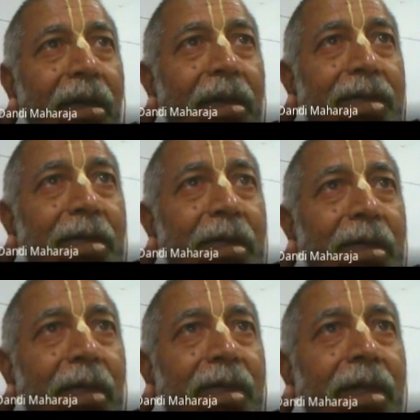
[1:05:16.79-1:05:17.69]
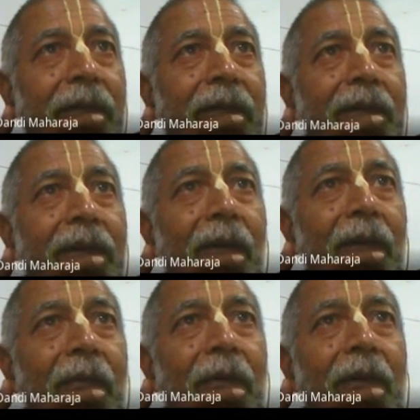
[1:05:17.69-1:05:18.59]
I am certainly the abode of
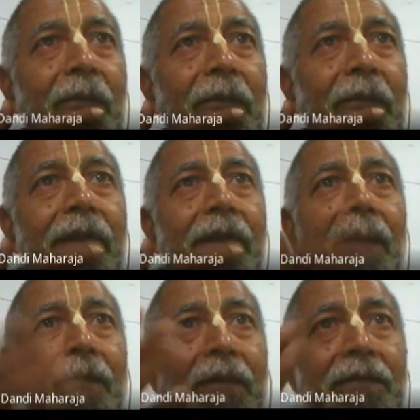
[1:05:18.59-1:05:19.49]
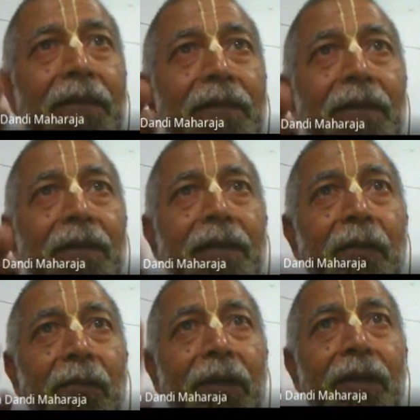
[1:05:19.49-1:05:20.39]
many offenses and completely
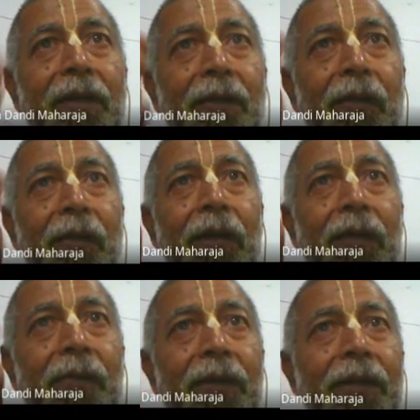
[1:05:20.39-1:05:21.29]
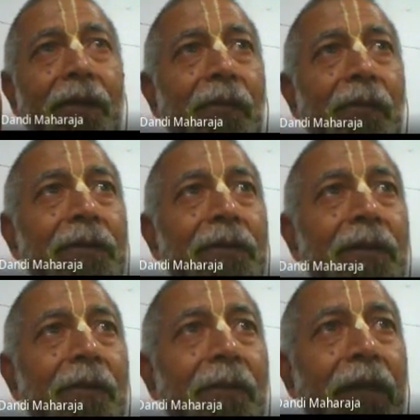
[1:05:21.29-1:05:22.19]
devoid of any devotional
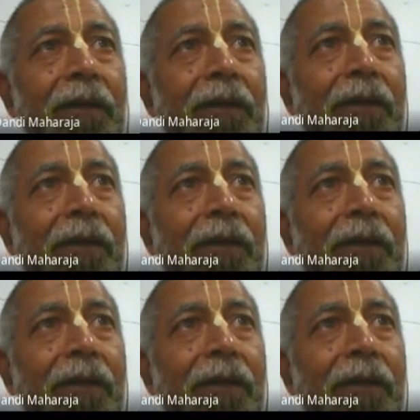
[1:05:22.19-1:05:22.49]
practice.